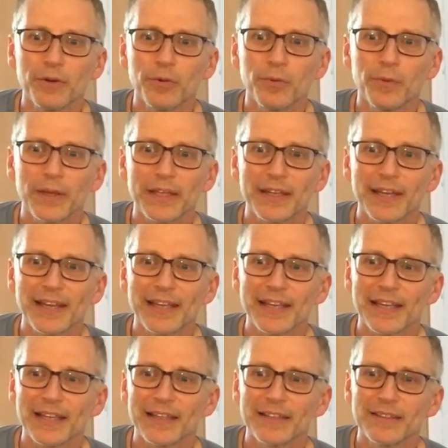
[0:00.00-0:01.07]

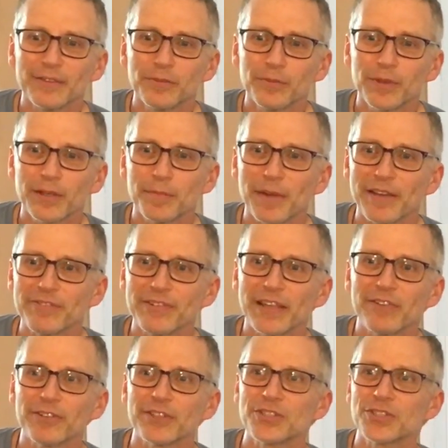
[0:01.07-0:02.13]
One of my
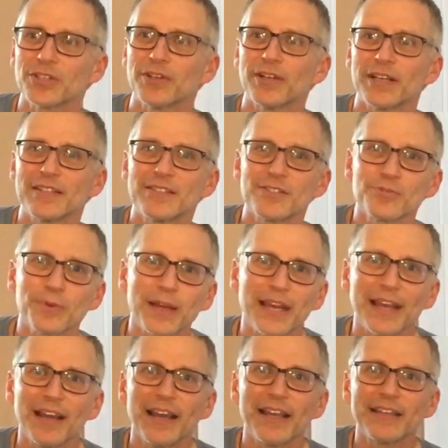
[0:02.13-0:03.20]
favorite stories is when
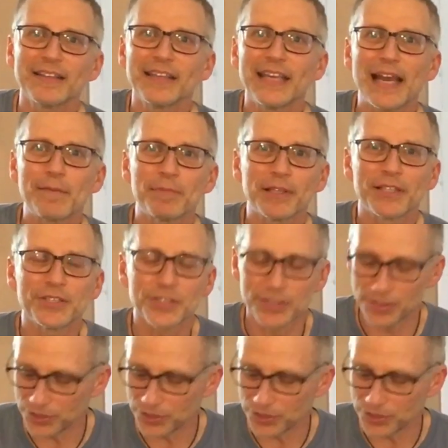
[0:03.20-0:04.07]
I hiked the Appalachian